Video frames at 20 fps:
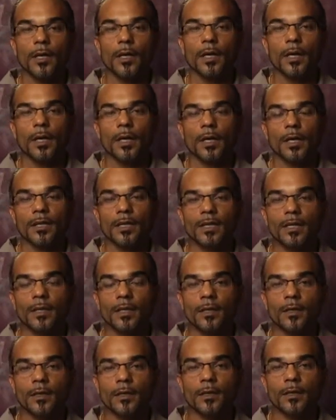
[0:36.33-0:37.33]

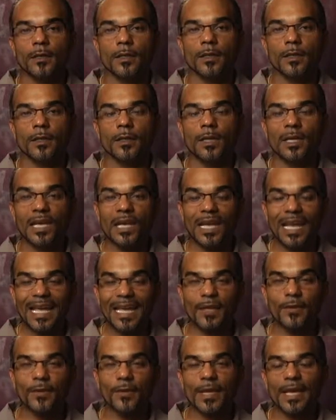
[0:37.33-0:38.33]
the
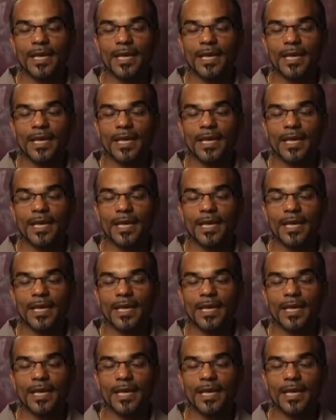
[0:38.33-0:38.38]
length